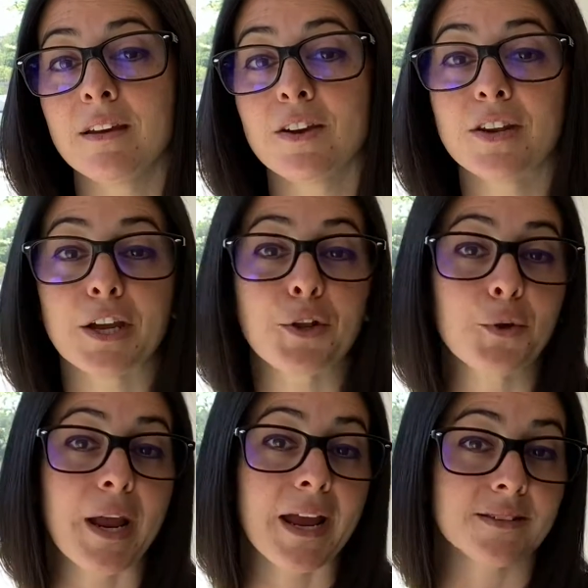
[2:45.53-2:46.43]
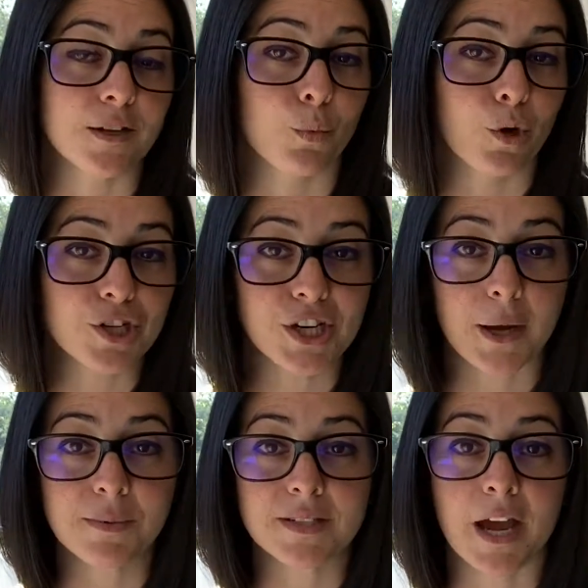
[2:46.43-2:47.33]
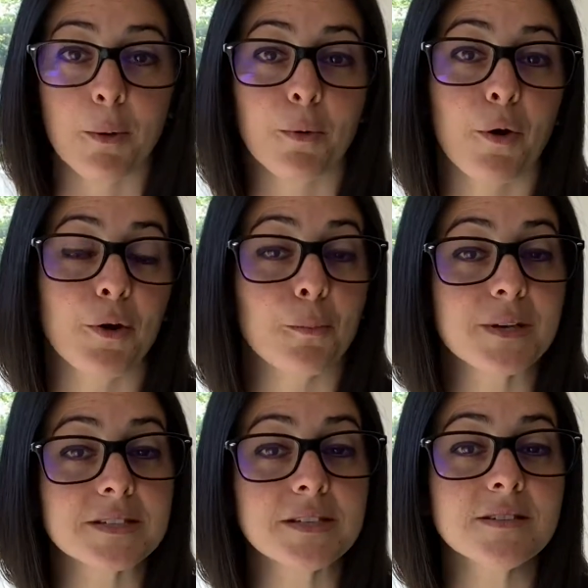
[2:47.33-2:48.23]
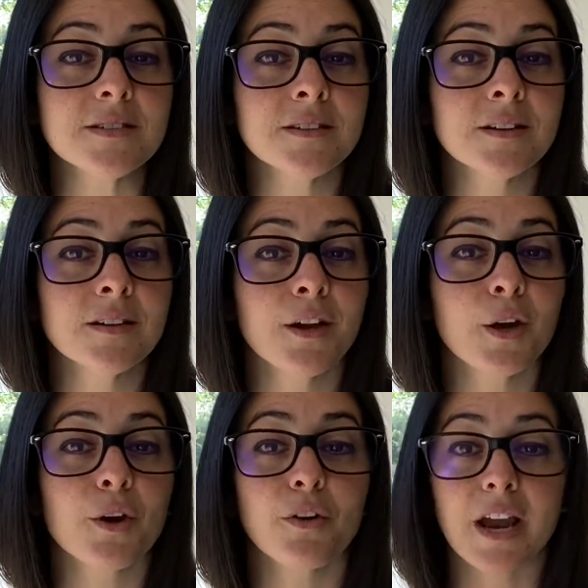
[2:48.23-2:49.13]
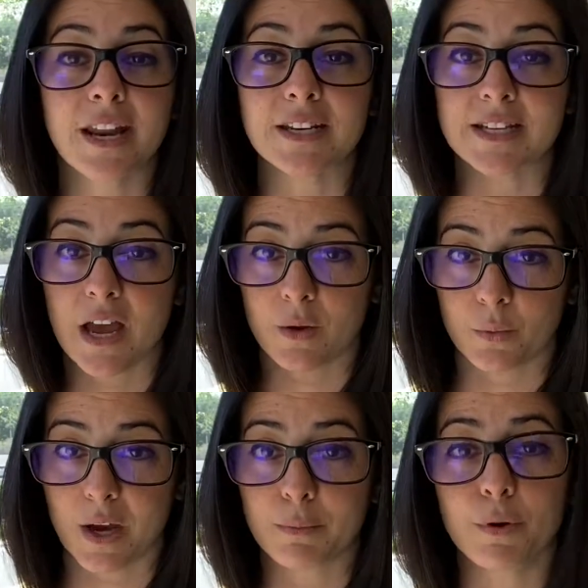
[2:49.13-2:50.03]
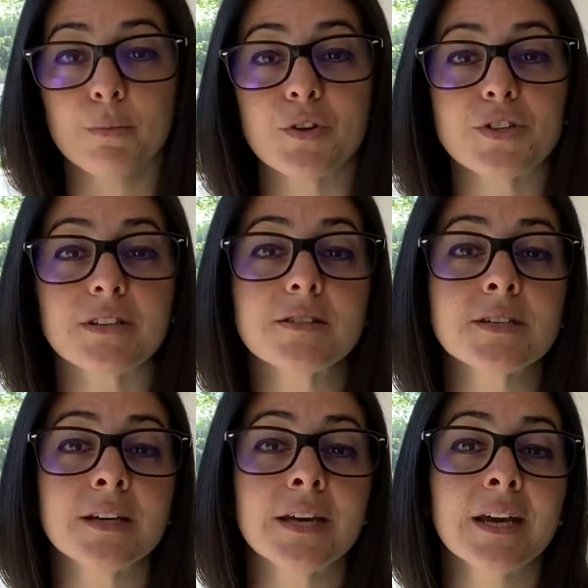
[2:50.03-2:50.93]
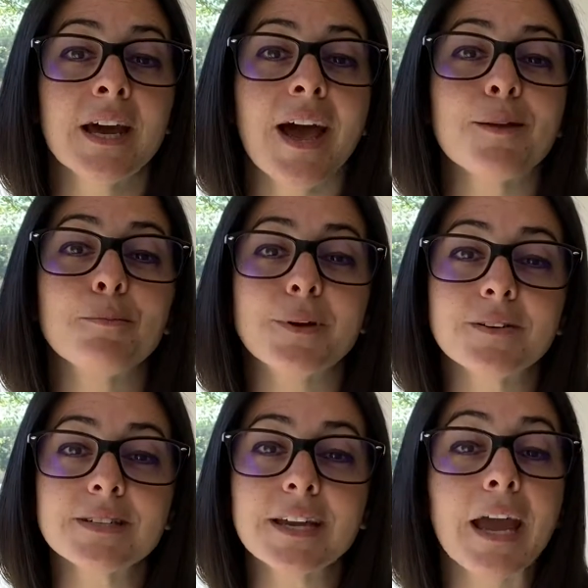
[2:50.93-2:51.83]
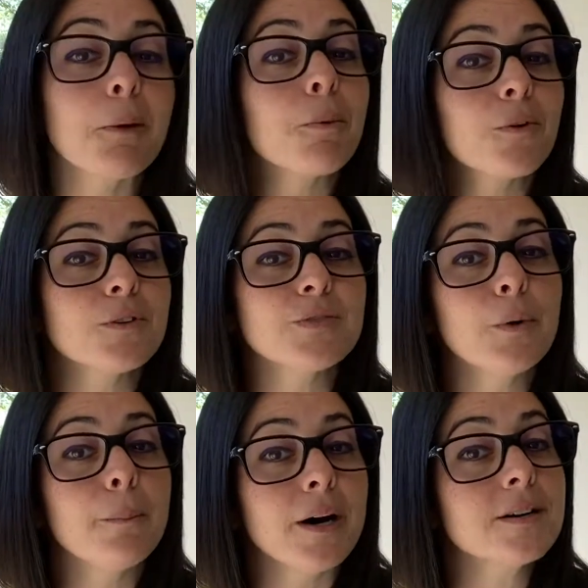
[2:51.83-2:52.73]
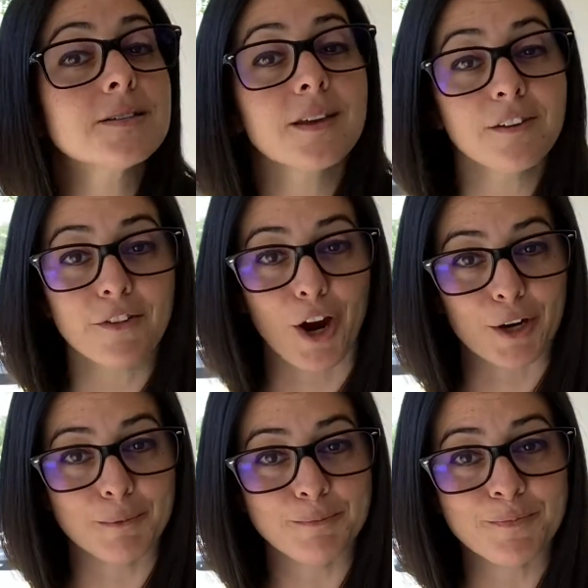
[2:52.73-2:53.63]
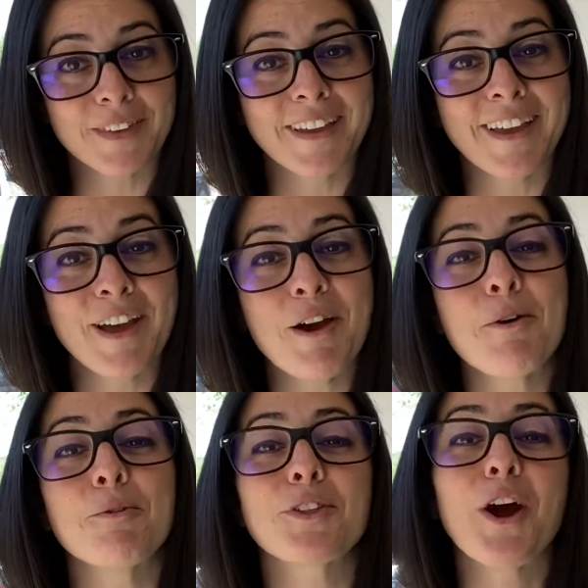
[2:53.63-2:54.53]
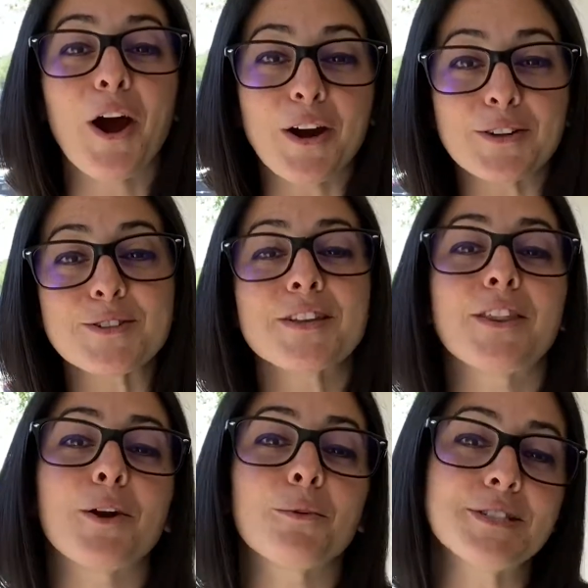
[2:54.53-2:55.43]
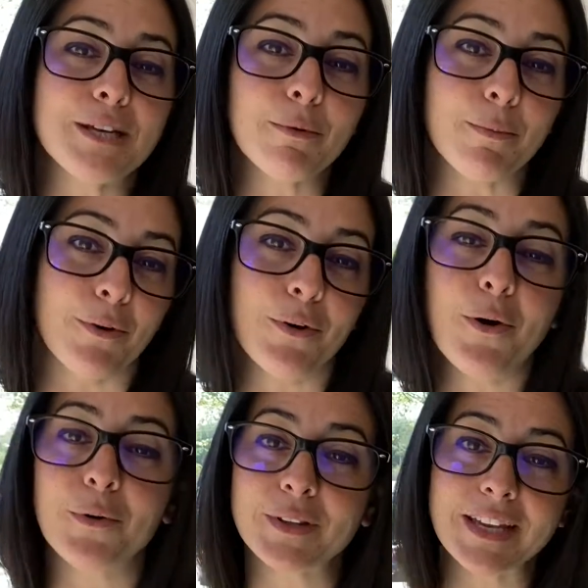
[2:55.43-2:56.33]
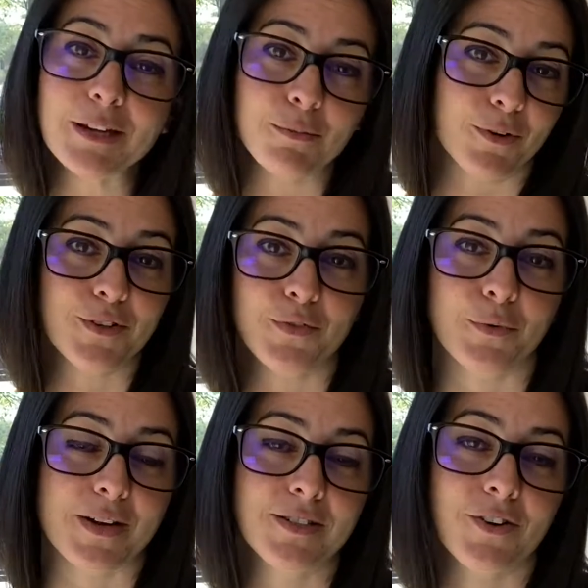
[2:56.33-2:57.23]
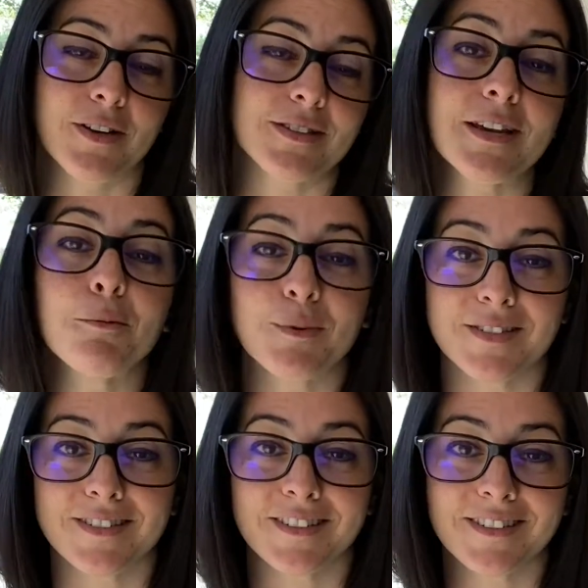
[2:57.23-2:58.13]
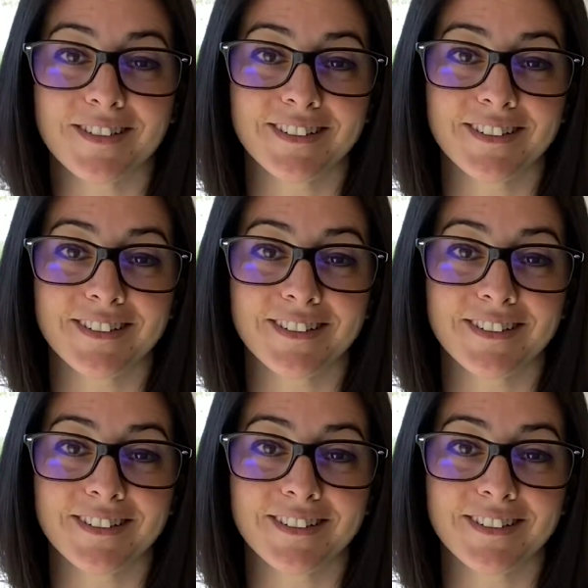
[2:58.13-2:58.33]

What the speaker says: could include hands-on workshops to help grow your business, creating town-wide promotions, and building a Bernardsville Bucks gift card, with cards that are redeemable only in Bernardsville restaurants and businesses.